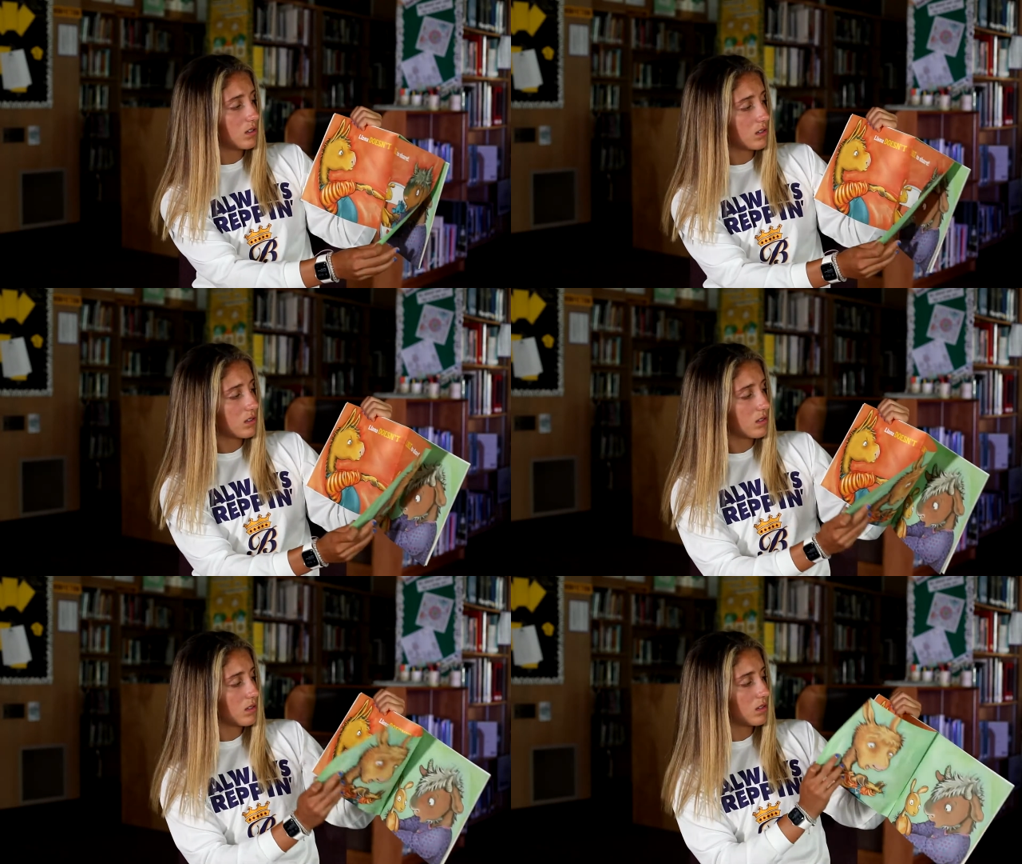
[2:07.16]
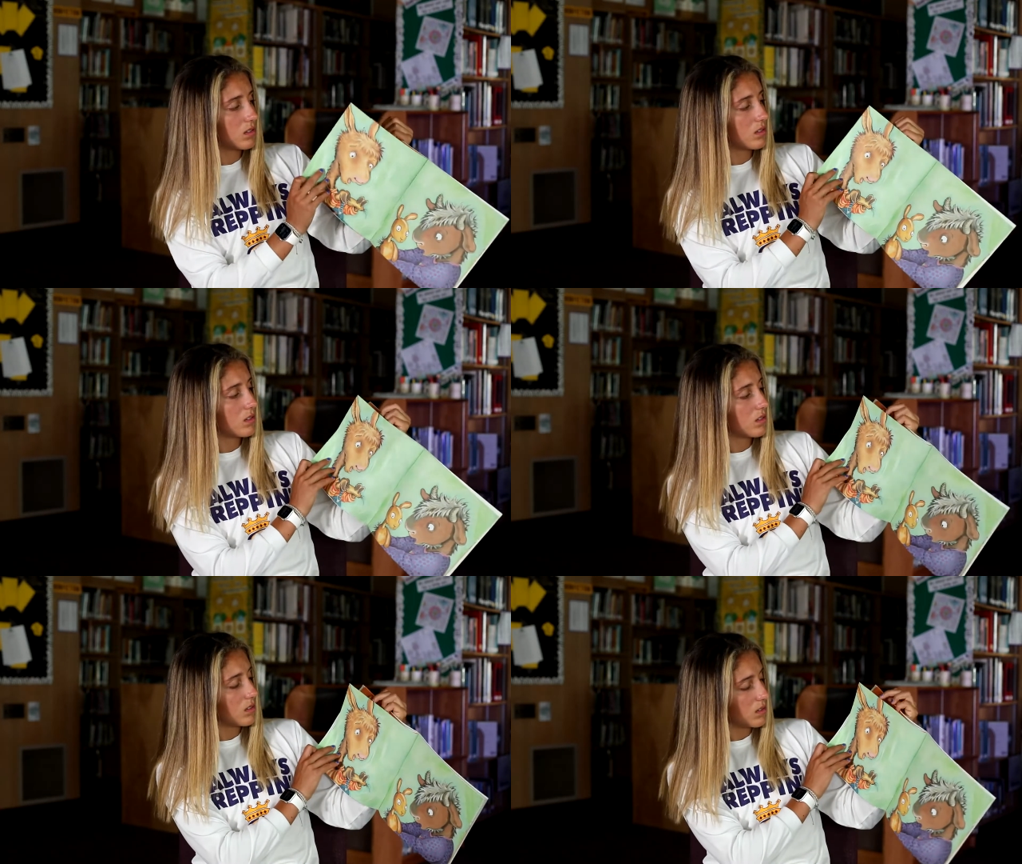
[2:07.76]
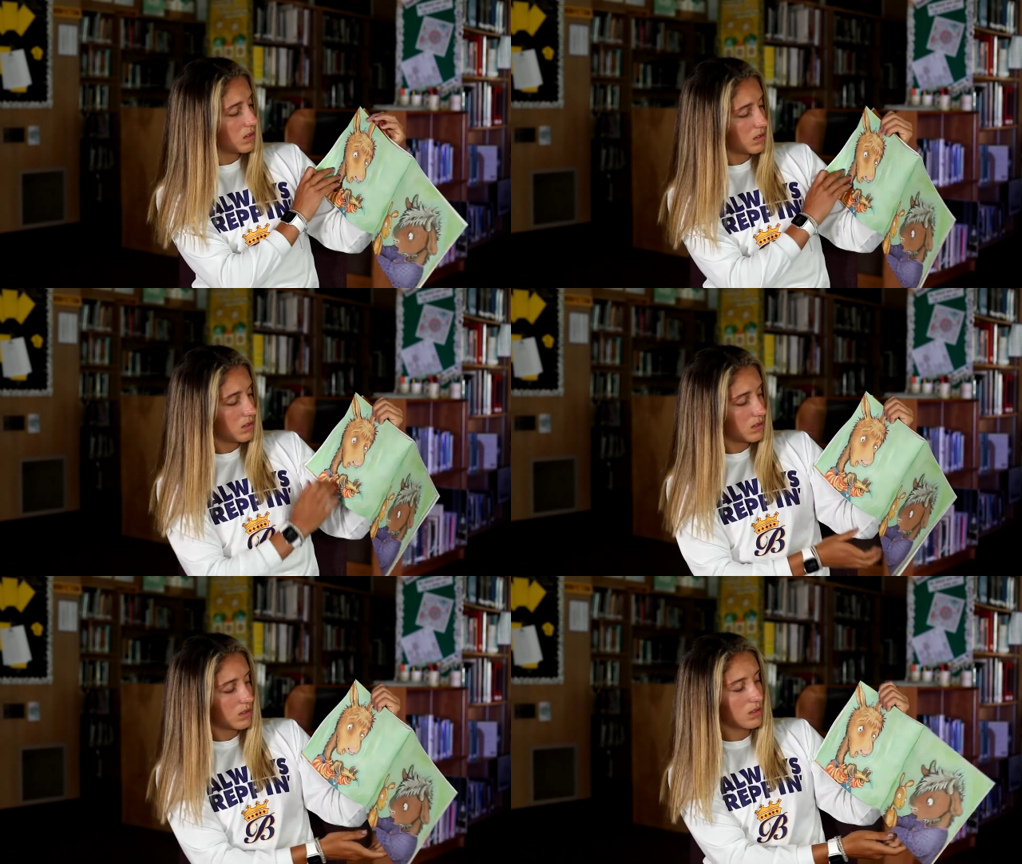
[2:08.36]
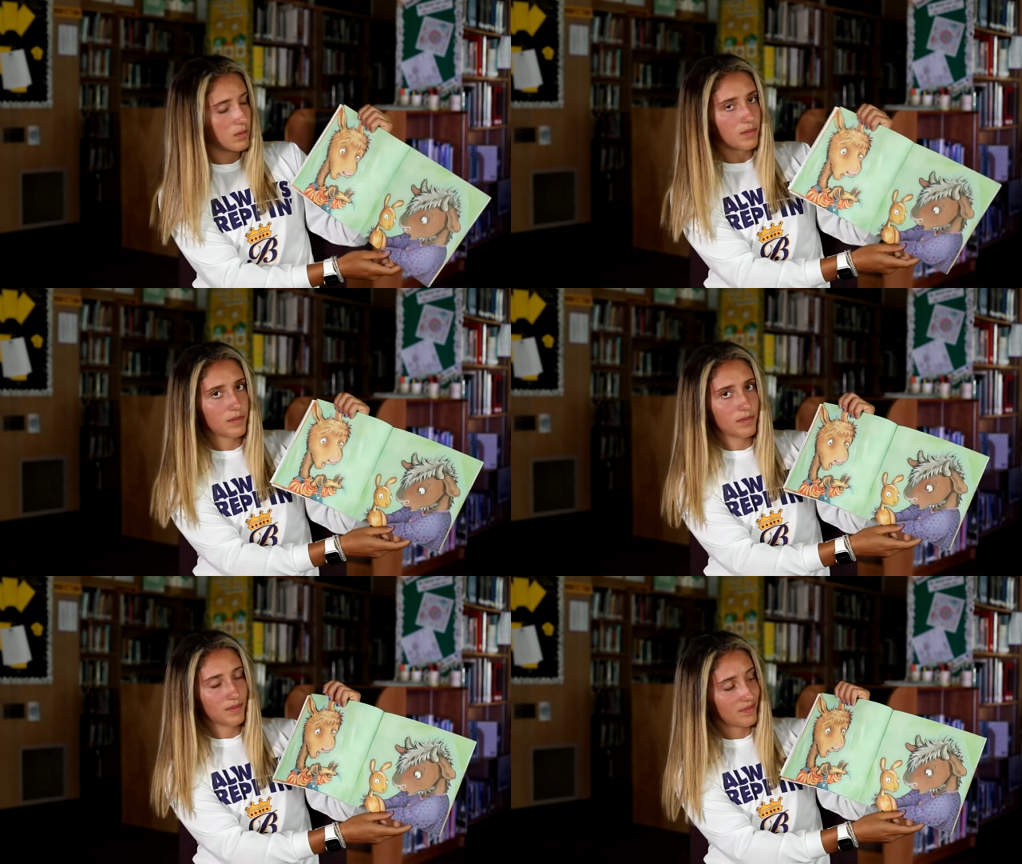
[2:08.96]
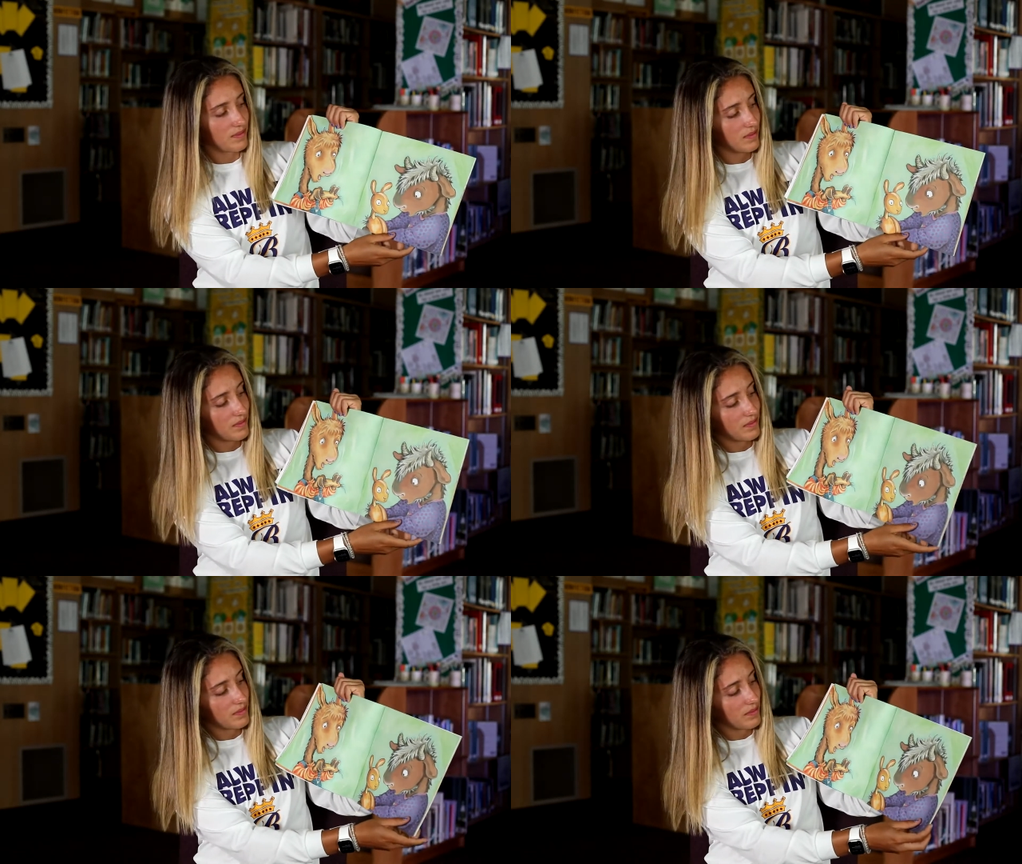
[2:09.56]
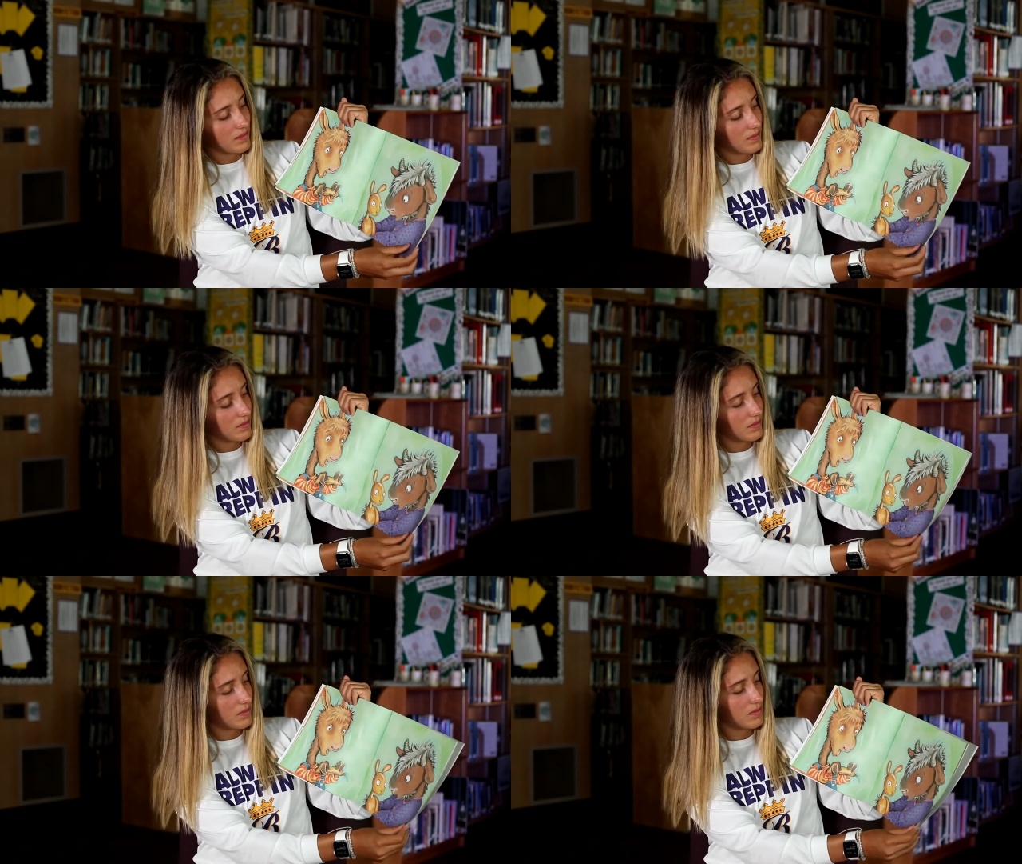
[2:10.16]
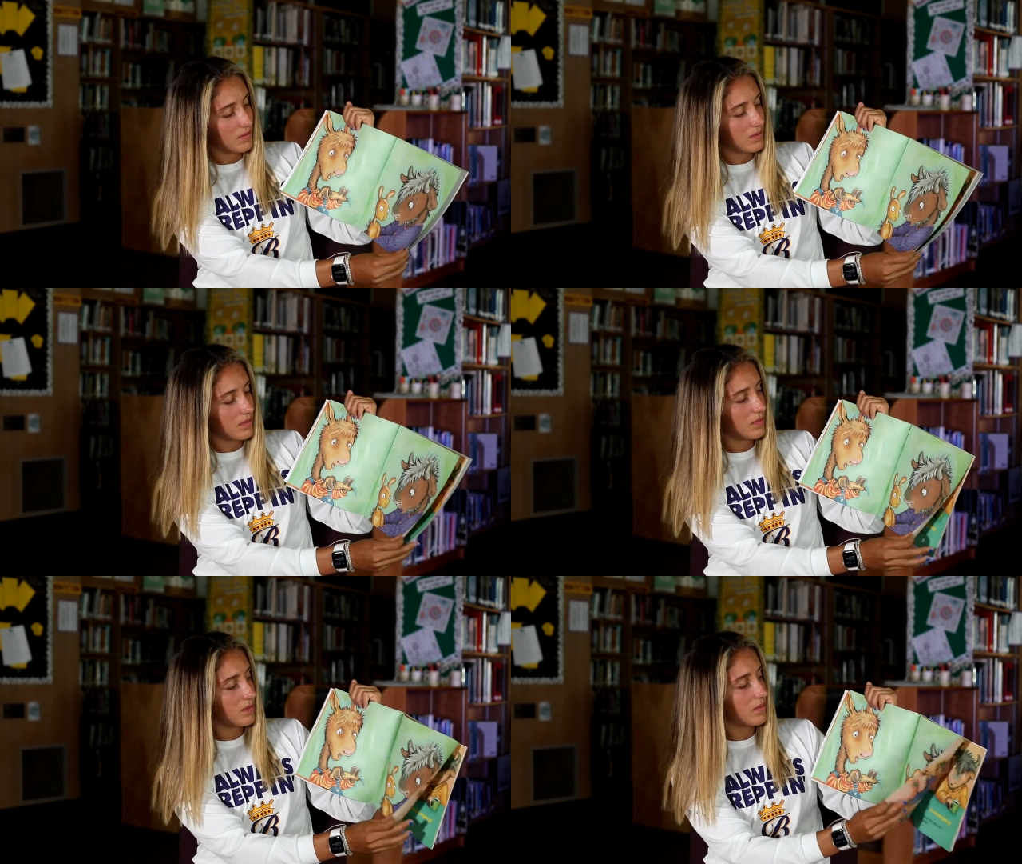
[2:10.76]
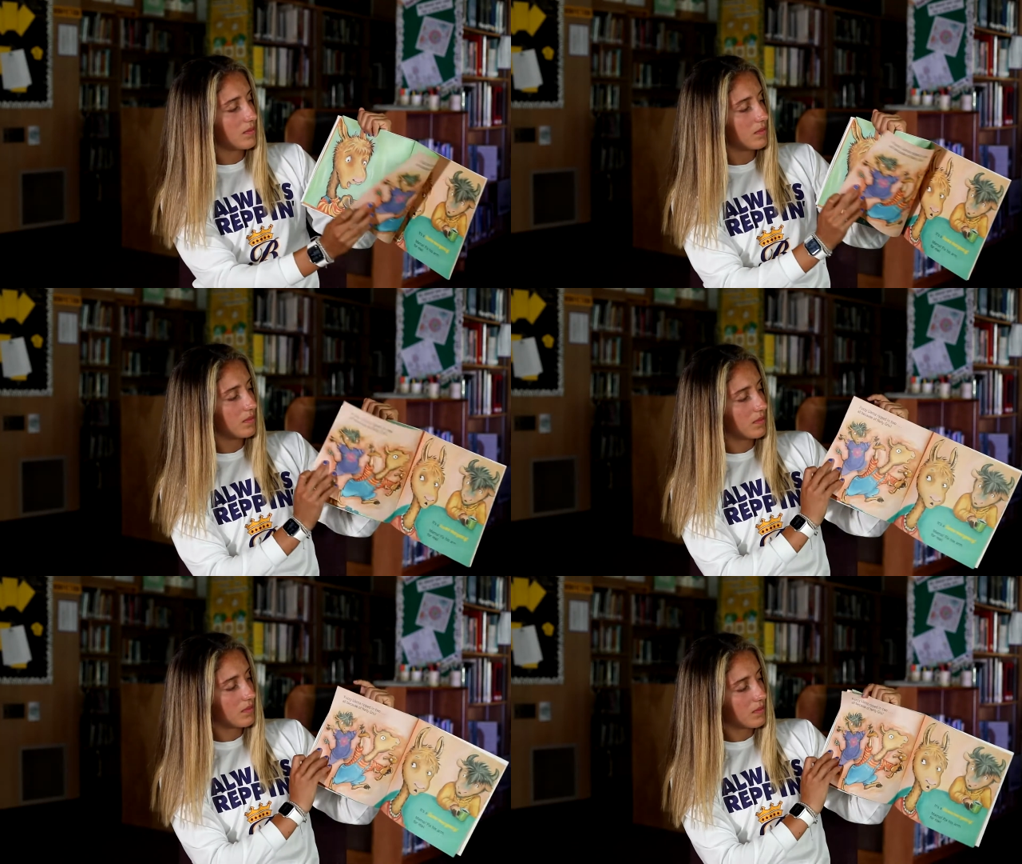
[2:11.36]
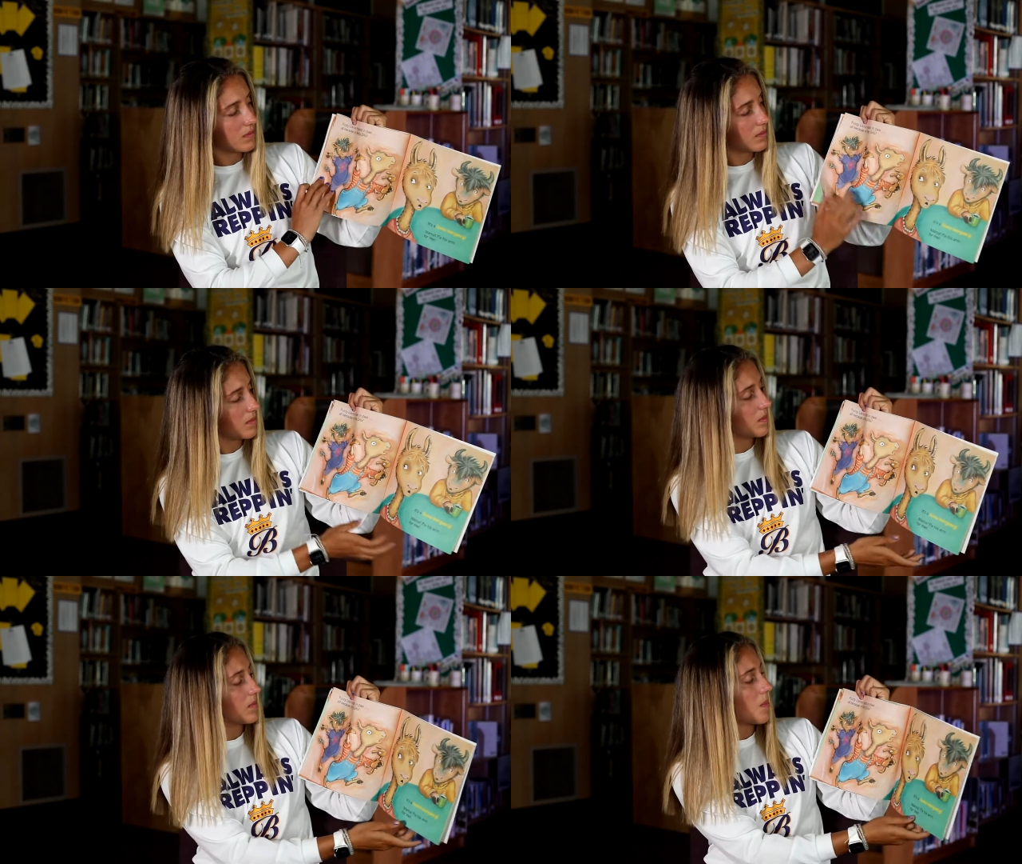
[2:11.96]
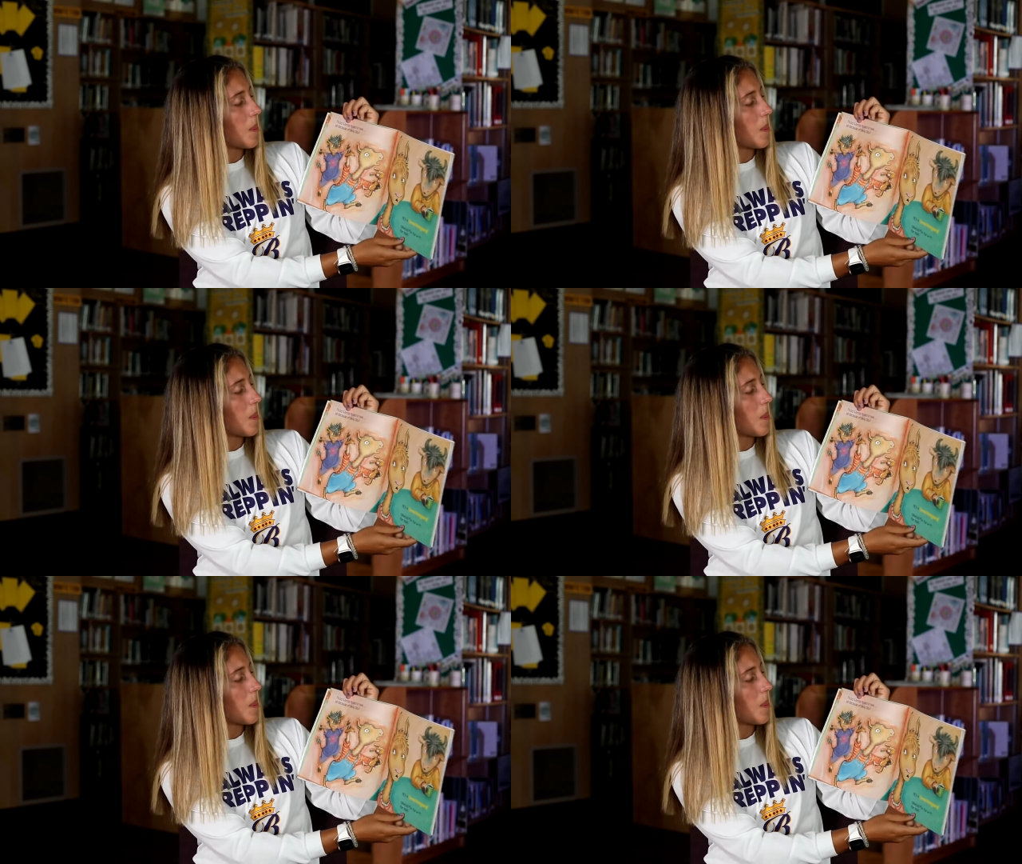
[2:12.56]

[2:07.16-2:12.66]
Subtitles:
(silence)